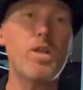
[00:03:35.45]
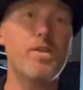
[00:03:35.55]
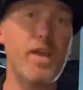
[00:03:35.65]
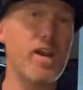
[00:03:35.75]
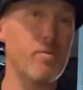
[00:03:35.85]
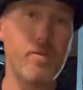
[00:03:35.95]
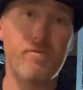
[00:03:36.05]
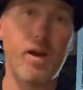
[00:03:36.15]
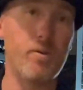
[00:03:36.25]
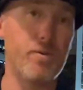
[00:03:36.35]
That can be
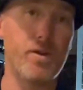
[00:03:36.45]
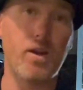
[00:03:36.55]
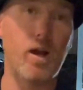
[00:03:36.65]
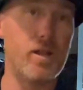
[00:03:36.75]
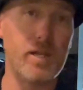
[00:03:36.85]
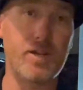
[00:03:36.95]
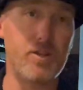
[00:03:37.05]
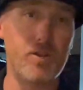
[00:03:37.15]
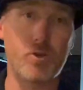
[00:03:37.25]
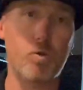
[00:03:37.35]
found, link in
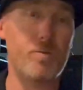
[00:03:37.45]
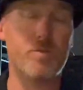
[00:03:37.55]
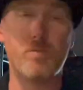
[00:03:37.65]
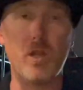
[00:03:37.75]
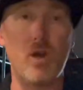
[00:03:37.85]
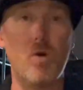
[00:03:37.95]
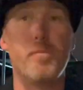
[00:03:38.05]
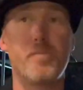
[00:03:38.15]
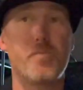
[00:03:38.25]
the description below.